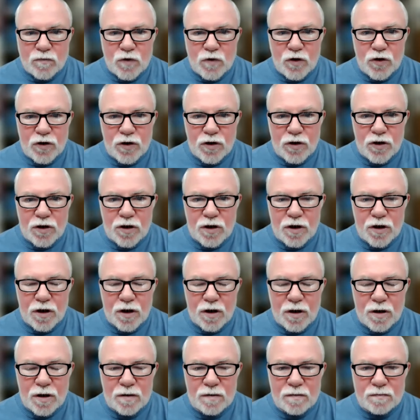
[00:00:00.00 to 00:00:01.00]
The uh,
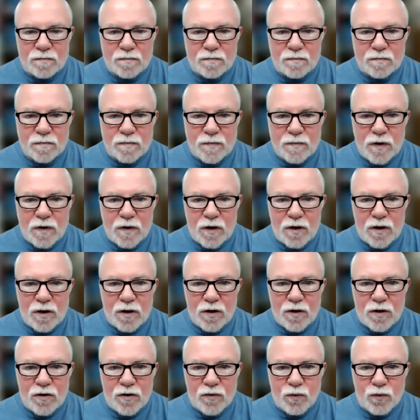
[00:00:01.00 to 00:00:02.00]

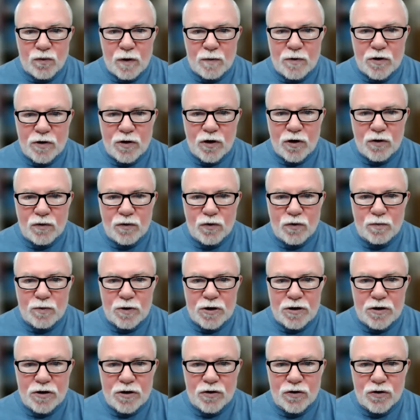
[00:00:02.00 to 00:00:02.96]
webinar will be,